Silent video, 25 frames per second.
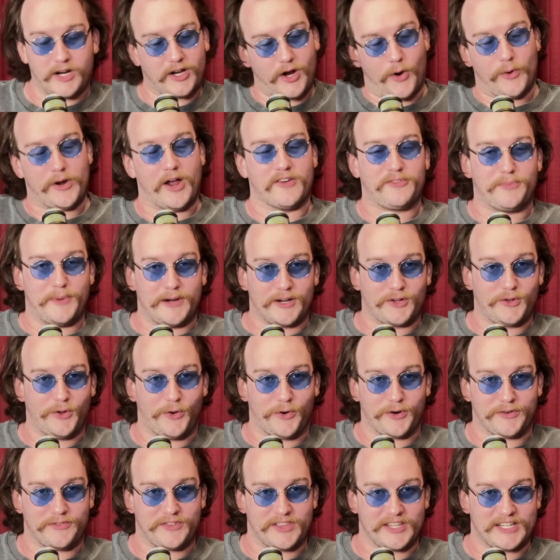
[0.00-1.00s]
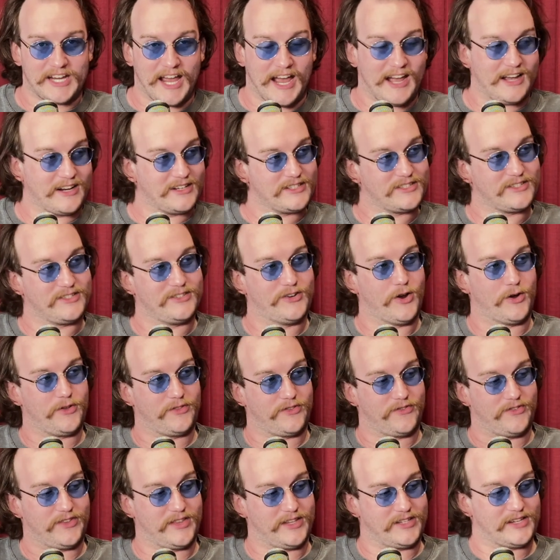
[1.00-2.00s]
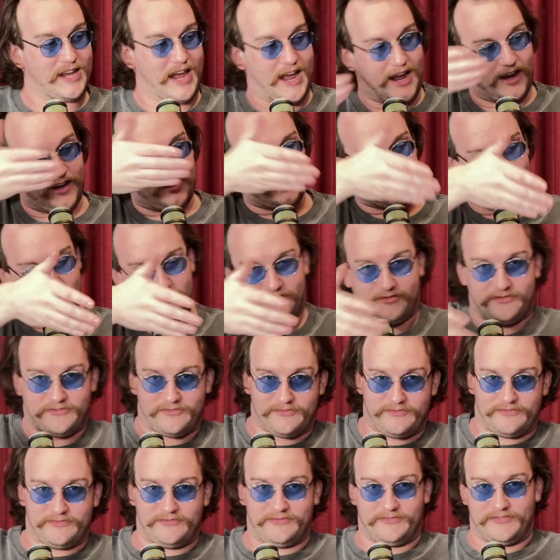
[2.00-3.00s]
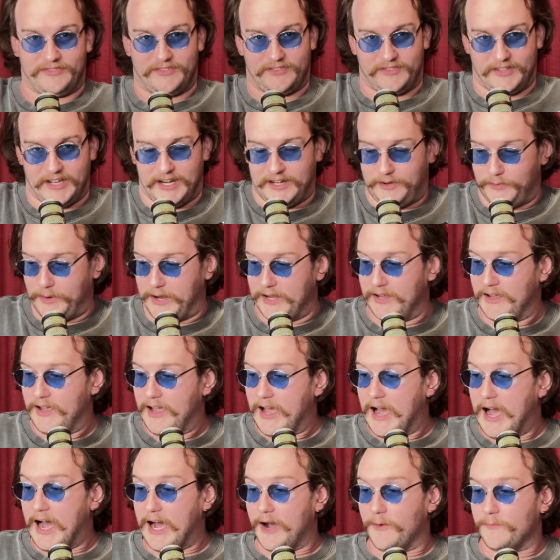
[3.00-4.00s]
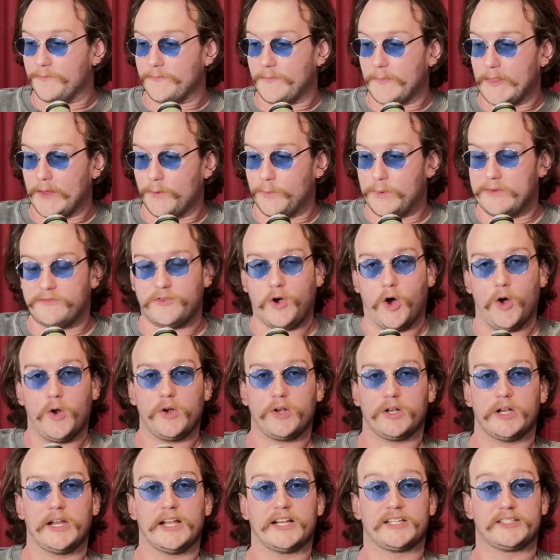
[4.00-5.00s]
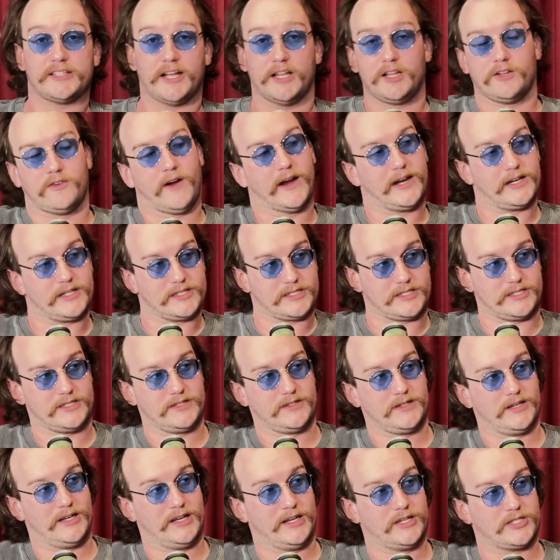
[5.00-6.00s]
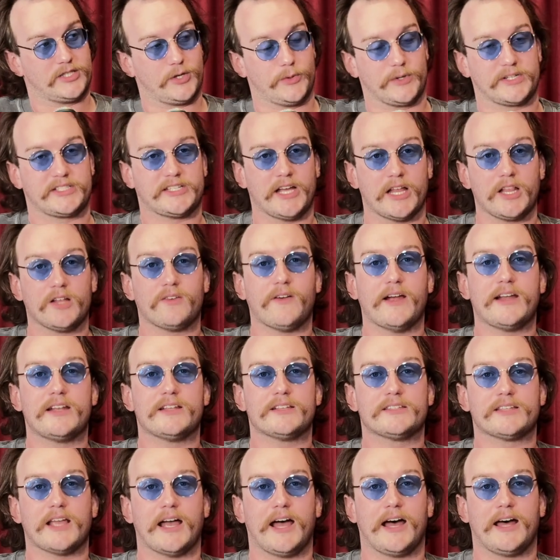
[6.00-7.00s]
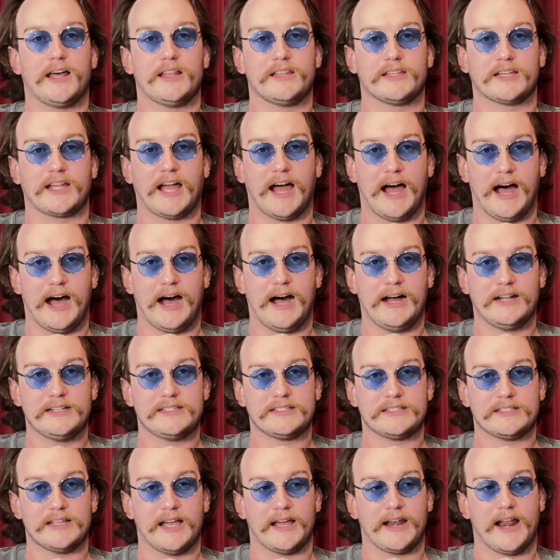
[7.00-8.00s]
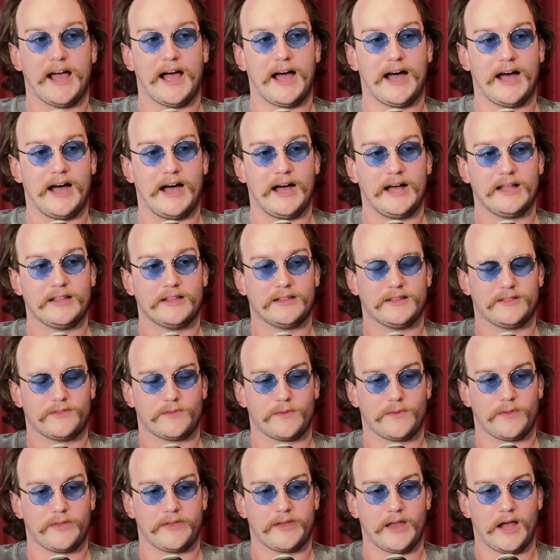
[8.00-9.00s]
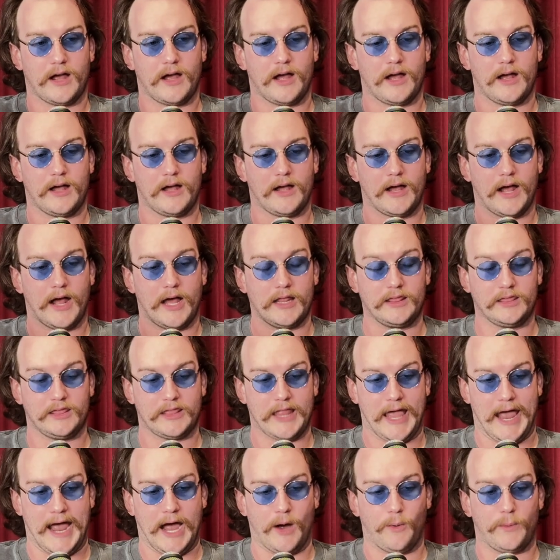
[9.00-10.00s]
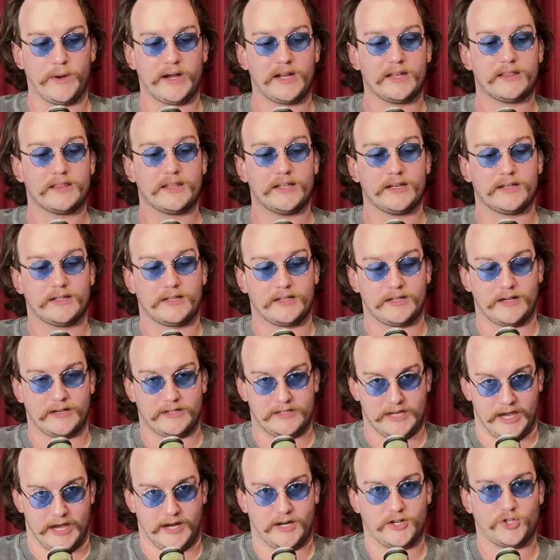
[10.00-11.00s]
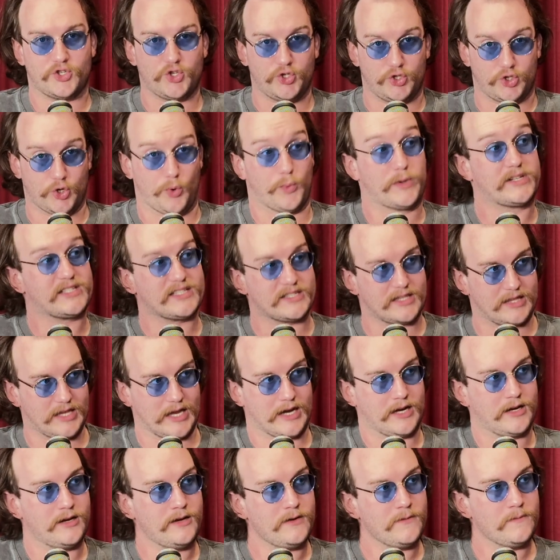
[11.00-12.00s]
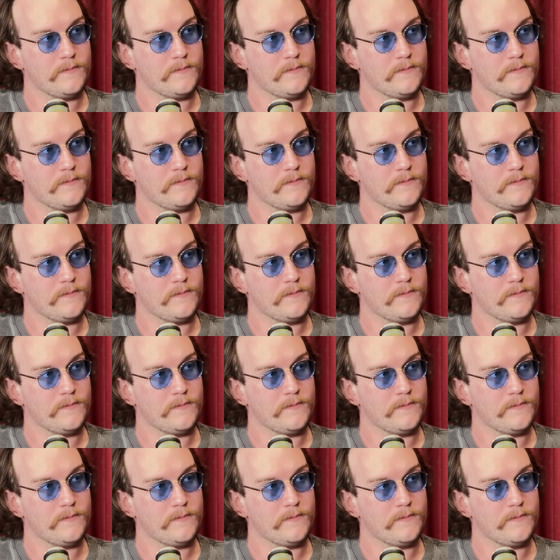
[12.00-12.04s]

to go in alphabetical order for the tags, not for the tags of... anyway, we've got accelerators. So accelerators are the cards that are allowing the deck to do its thing.